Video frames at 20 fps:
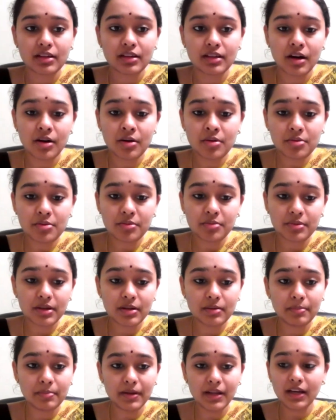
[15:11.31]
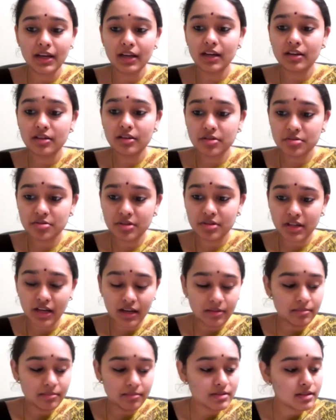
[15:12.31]
Now we'll play two
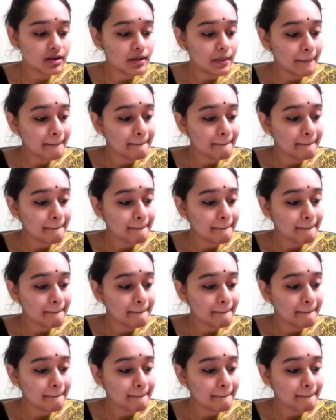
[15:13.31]
games.